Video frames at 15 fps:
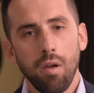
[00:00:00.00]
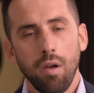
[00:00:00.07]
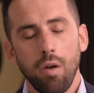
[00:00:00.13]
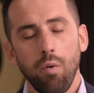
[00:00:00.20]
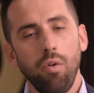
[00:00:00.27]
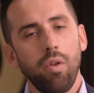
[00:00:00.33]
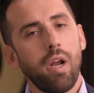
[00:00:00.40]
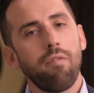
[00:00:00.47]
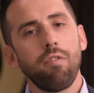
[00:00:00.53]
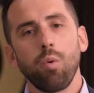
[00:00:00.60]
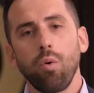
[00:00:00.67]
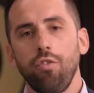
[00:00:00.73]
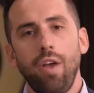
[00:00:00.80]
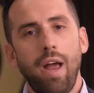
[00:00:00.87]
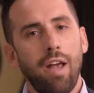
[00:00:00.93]
And really
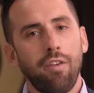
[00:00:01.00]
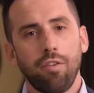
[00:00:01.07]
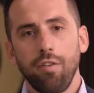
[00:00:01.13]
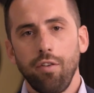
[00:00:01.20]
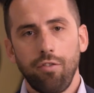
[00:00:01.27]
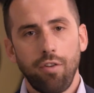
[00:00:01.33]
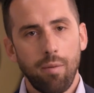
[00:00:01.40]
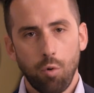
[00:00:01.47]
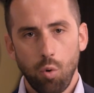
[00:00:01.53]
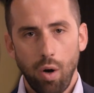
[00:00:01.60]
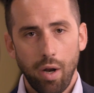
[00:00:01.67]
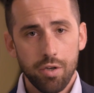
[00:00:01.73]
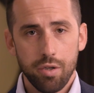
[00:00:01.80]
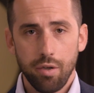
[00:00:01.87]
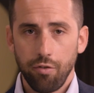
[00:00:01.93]
everyone's asking the same
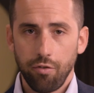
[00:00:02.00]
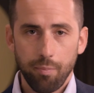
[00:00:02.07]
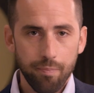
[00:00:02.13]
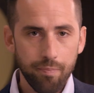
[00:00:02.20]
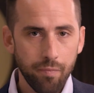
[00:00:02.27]
questions.